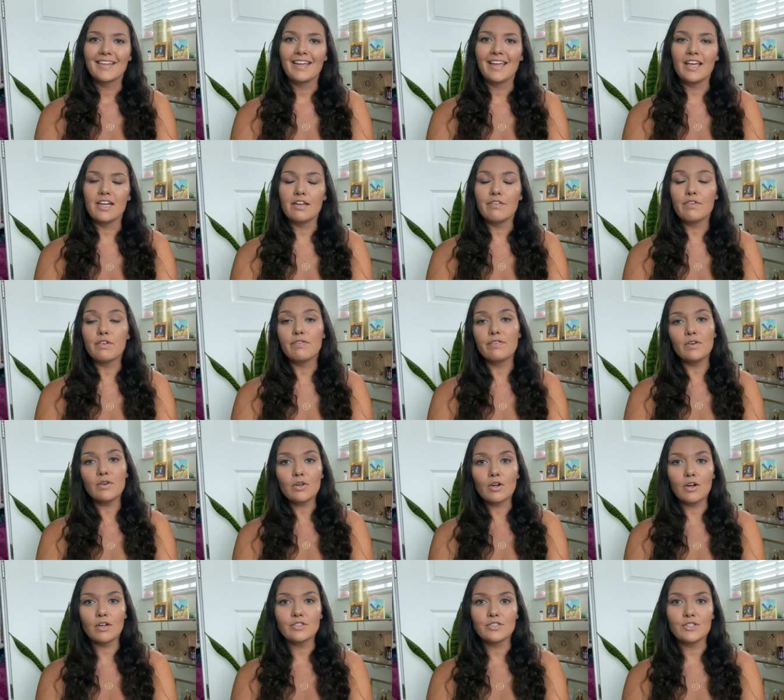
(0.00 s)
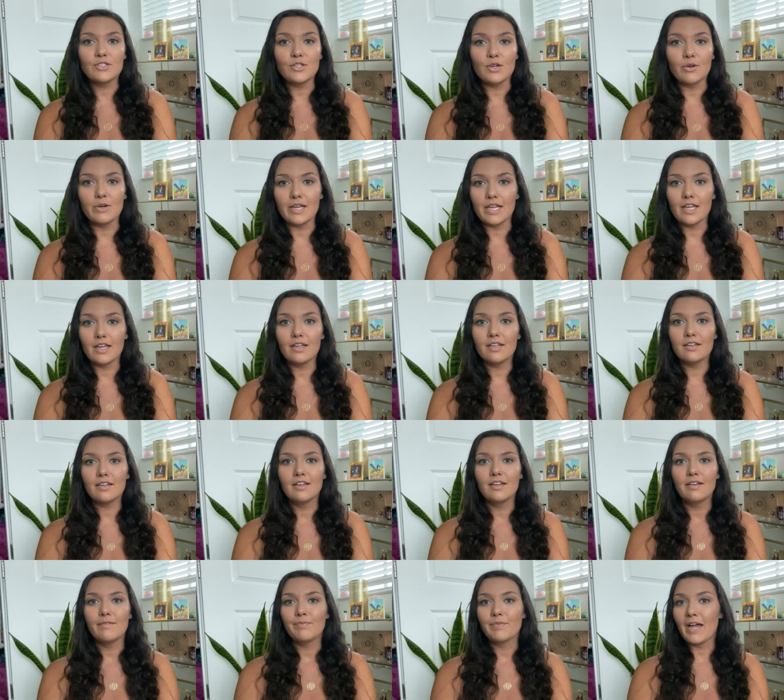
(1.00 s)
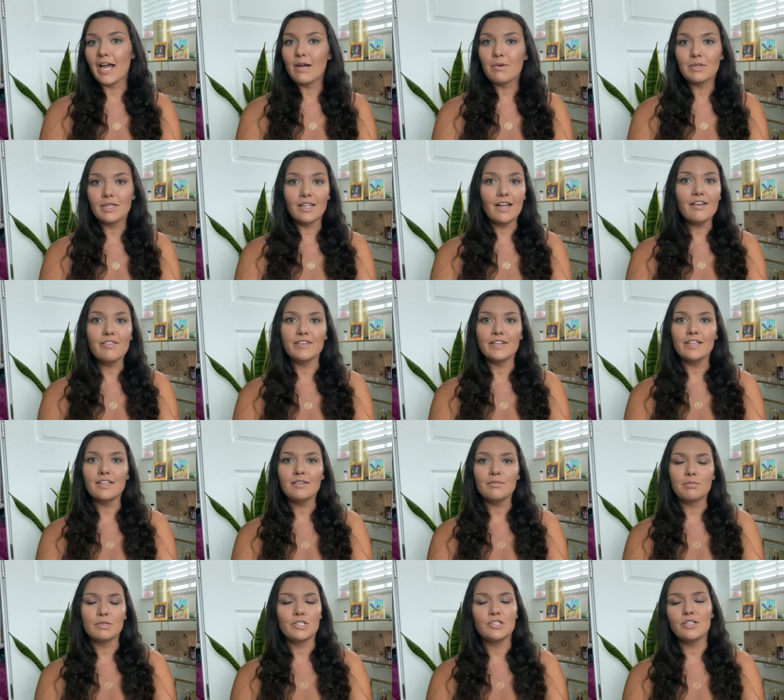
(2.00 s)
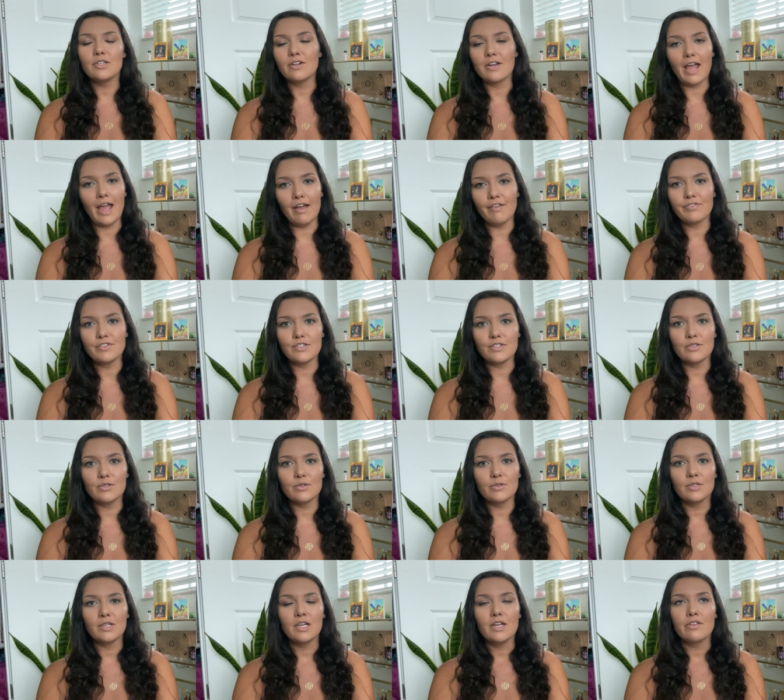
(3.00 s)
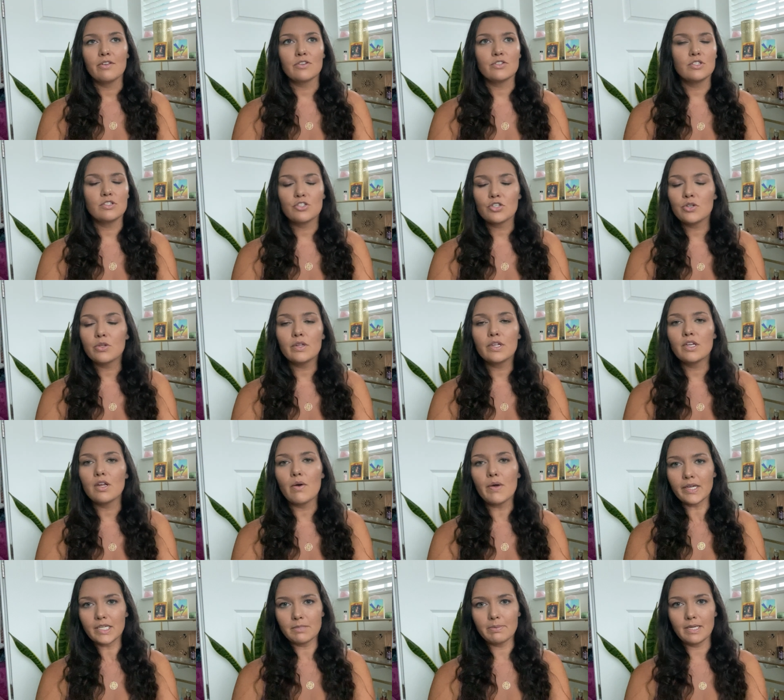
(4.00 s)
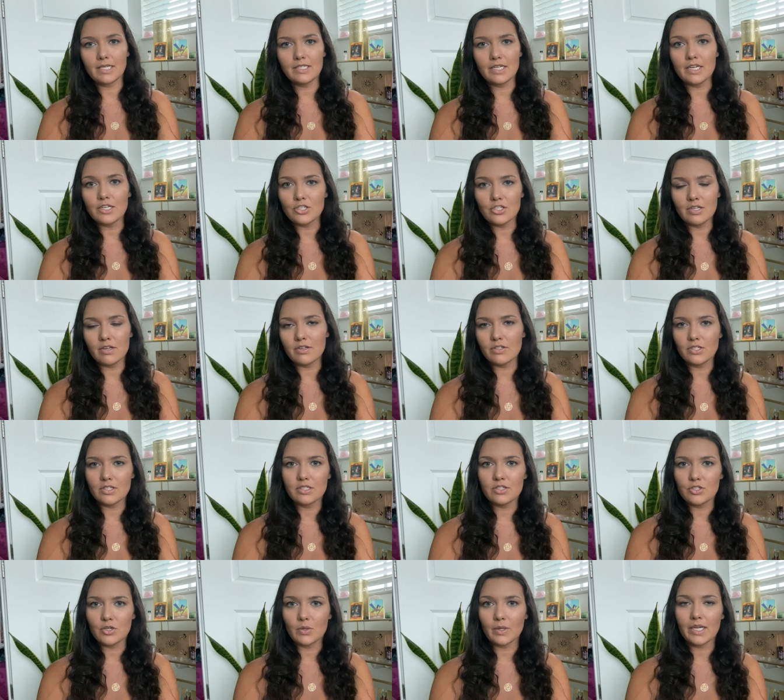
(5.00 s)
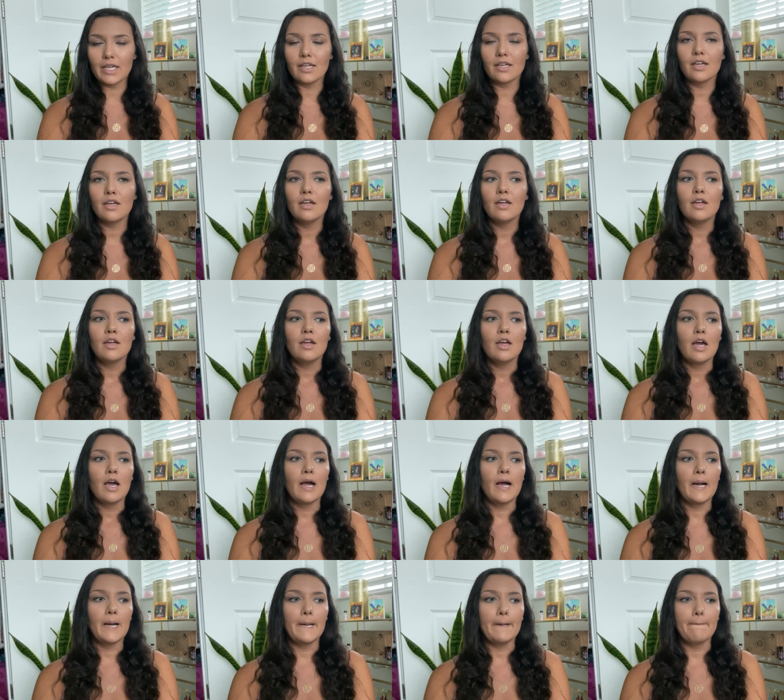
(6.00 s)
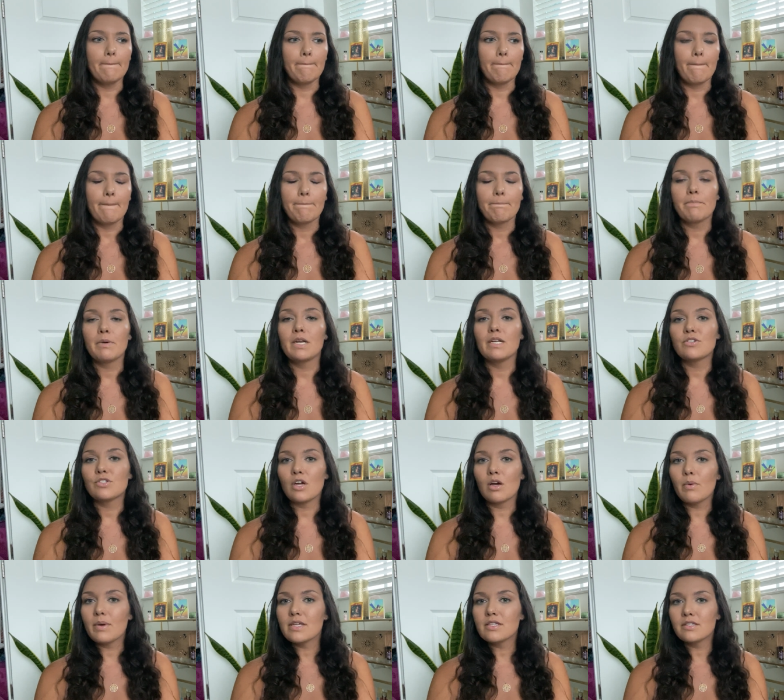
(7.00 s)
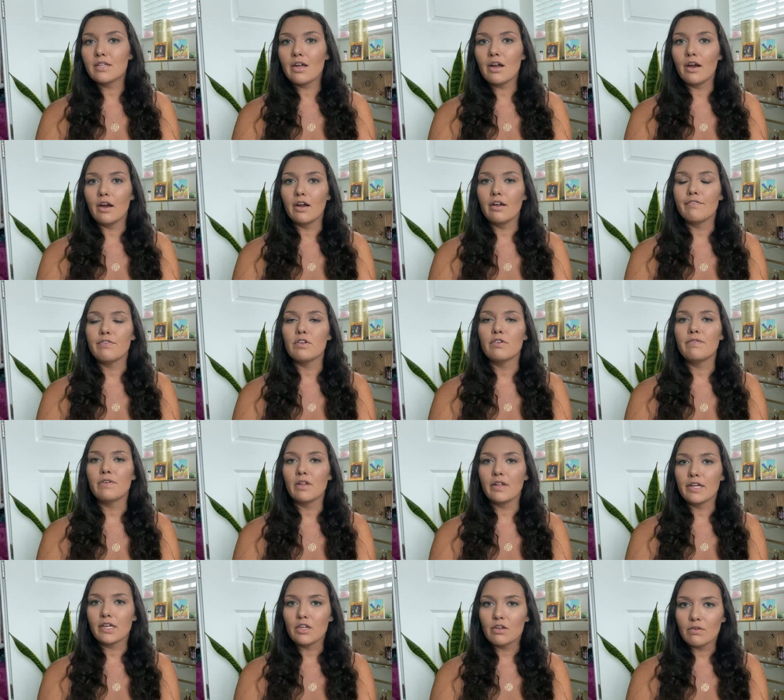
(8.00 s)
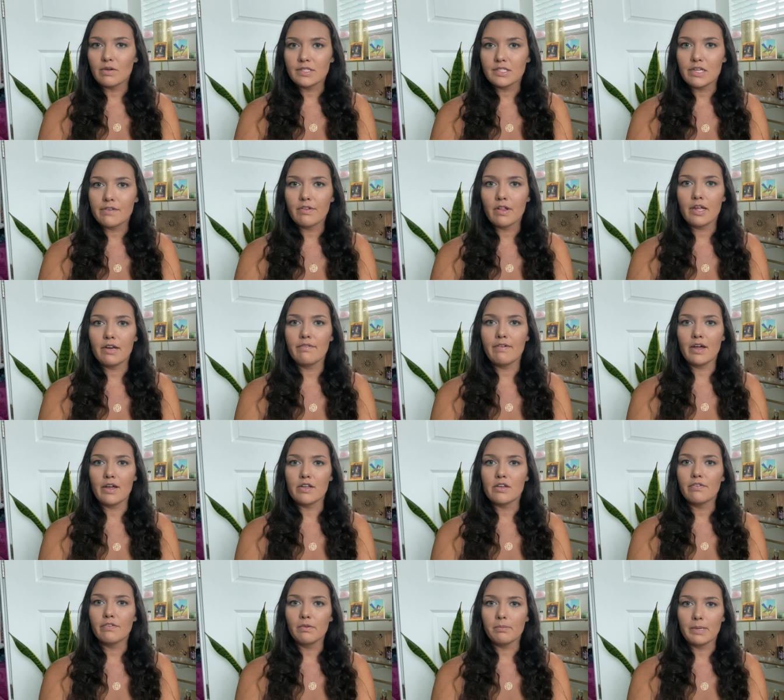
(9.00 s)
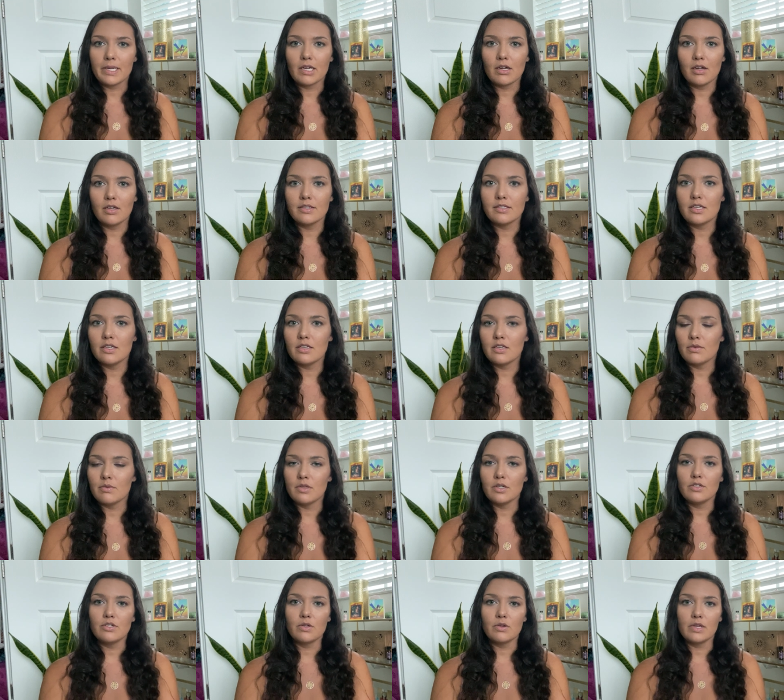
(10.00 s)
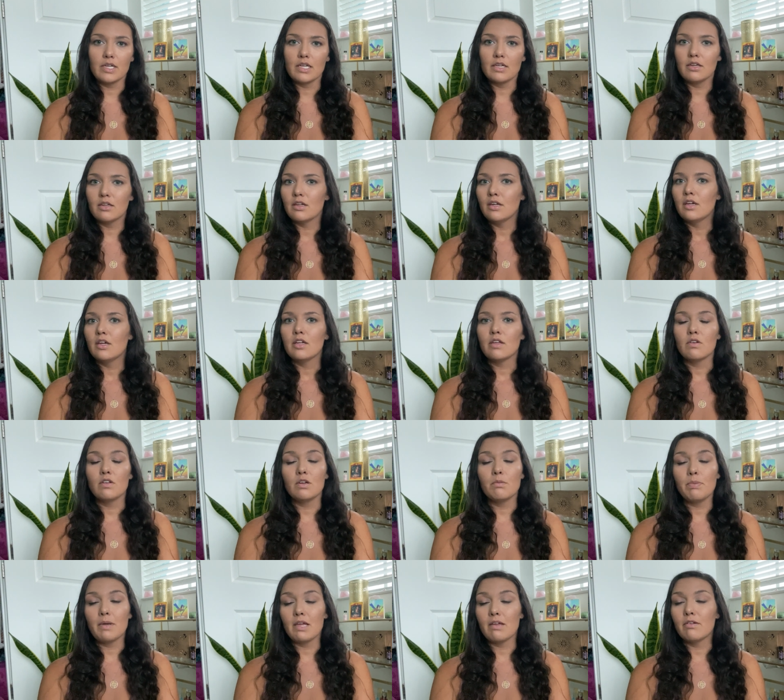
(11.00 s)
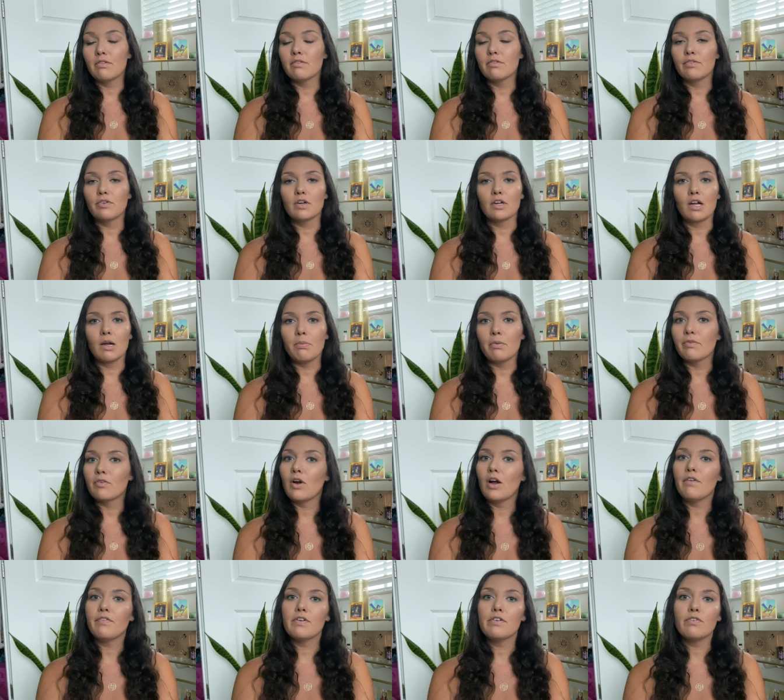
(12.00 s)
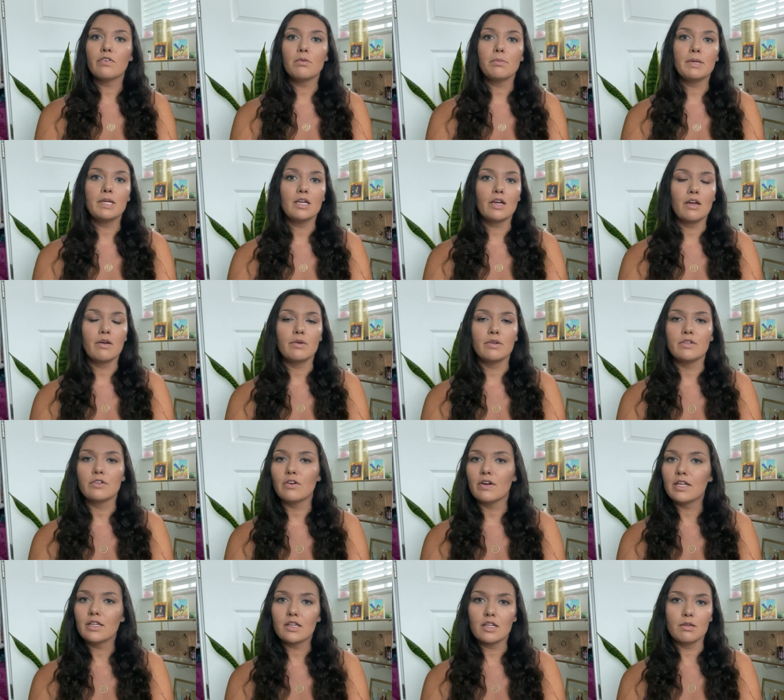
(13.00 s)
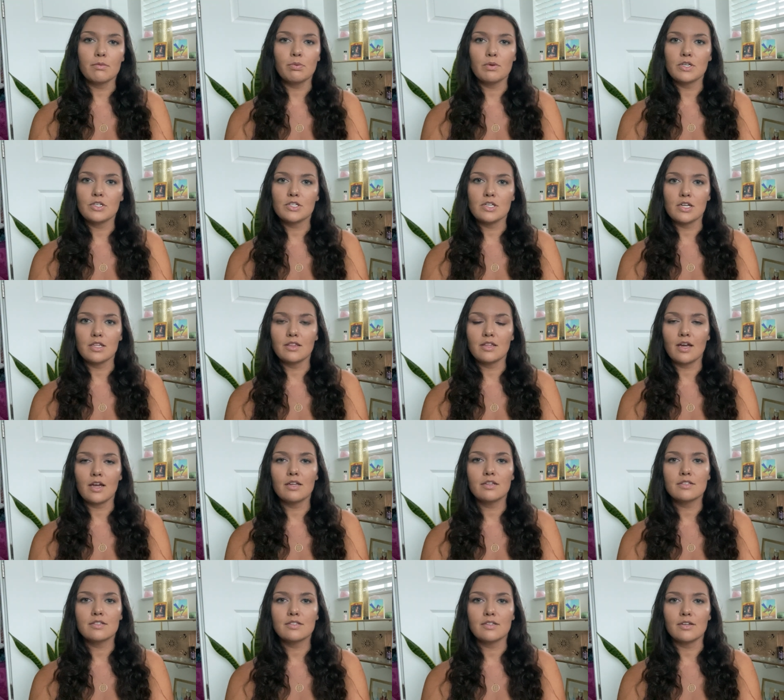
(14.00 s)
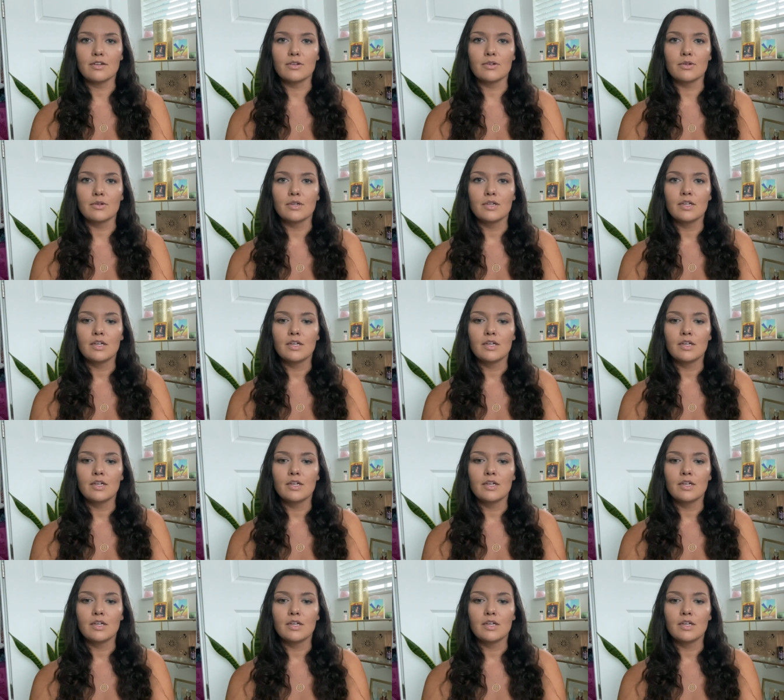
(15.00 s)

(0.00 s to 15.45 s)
And if you feel called to donate, I would love it, but you don't have to. There's truly no expectation. I was just joking. Um, but it's always there. If you feel like you receive a lot of value from my content and you want to donate, you want to pay for a cup of coffee for me, I would greatly appreciate that. So,